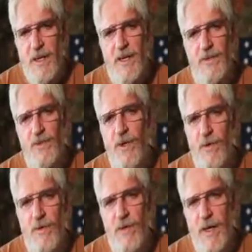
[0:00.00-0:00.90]
in
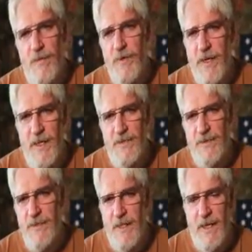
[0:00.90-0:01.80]
total
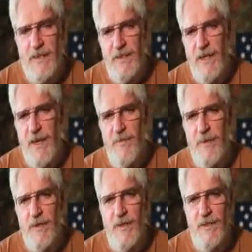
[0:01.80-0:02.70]
obligation, debt,
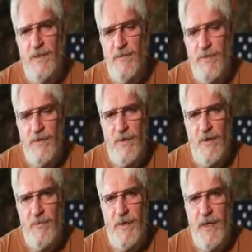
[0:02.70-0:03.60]
liability that the federal
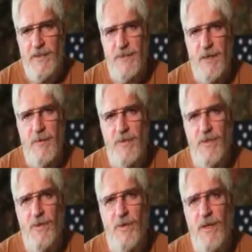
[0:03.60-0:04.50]
government has coming
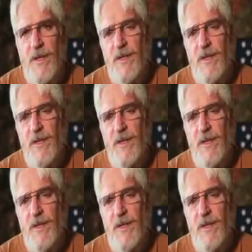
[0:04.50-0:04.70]
due.